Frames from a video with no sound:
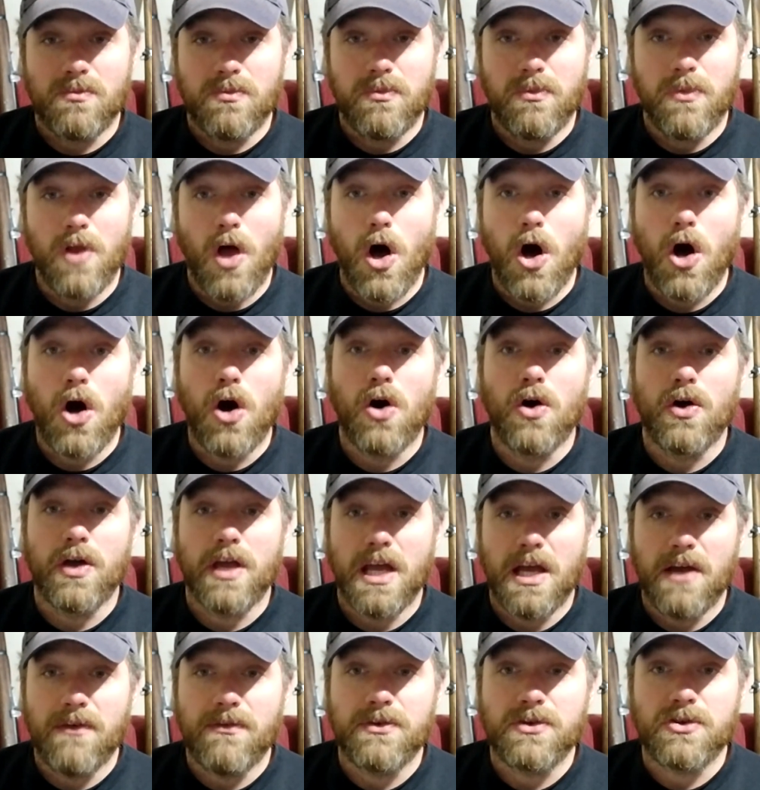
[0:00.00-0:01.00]
long
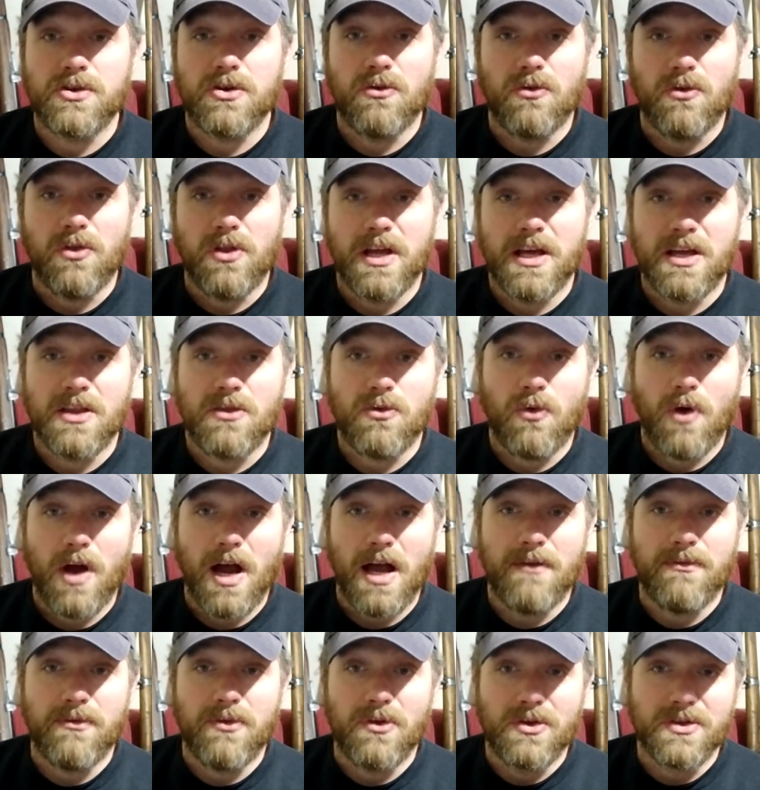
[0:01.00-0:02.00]
infantry length
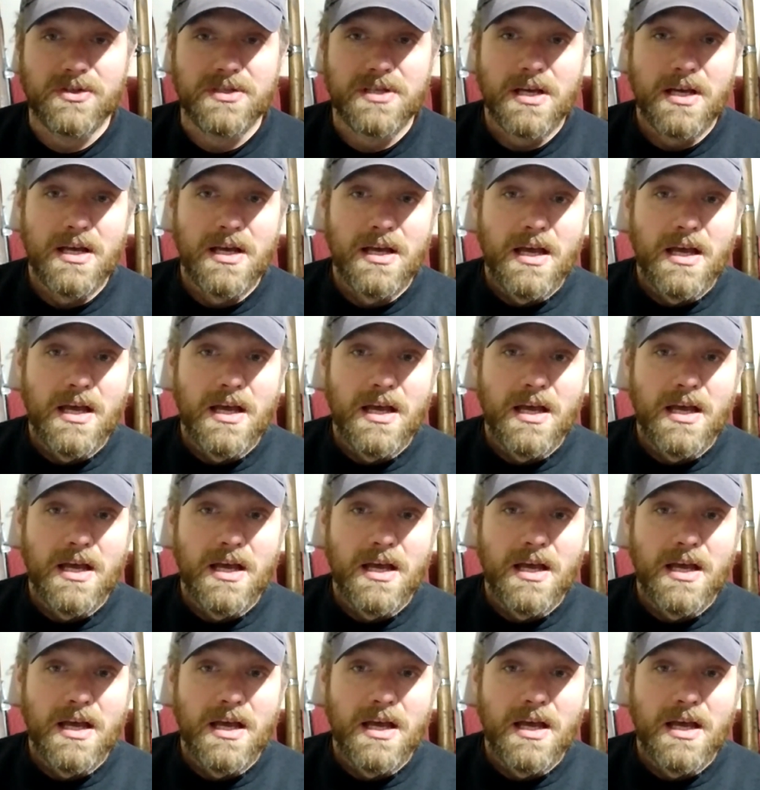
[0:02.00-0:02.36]
rifles,